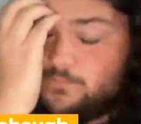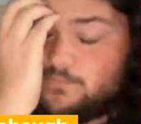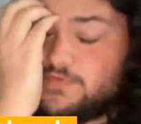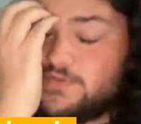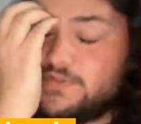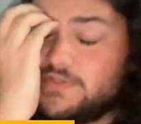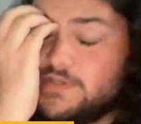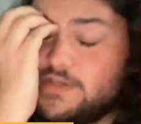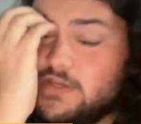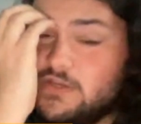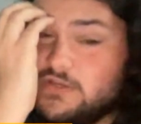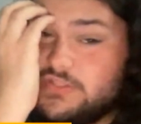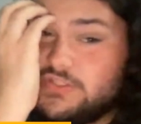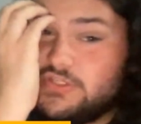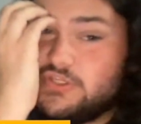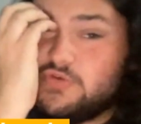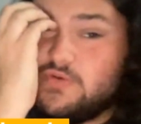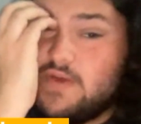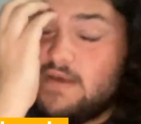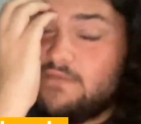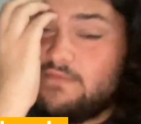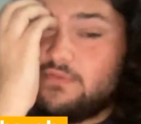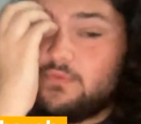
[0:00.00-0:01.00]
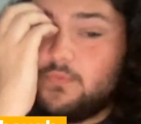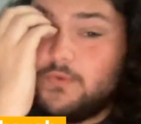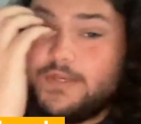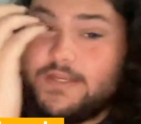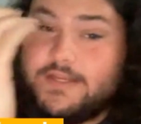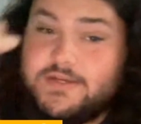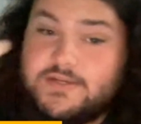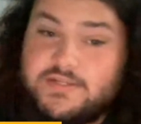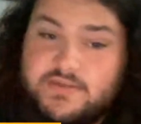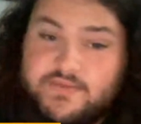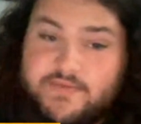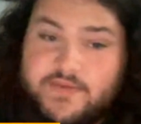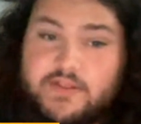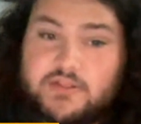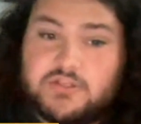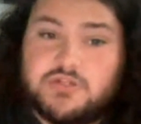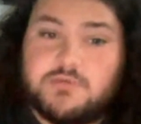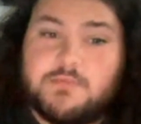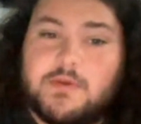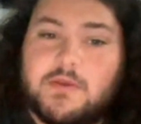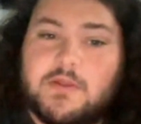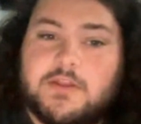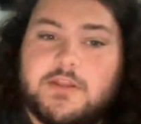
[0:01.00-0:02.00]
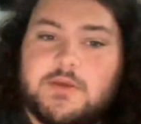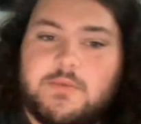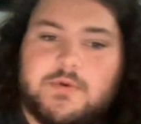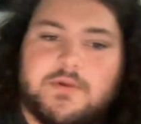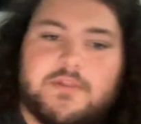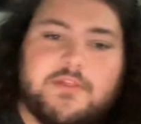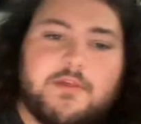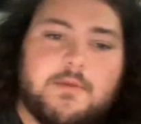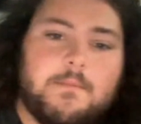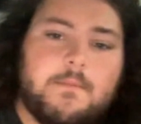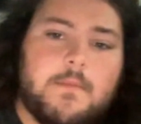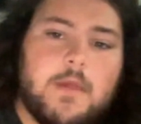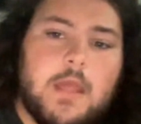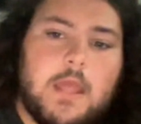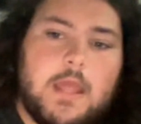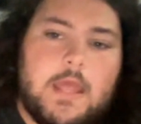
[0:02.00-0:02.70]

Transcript: still. So you have 3 years of eligibility with him.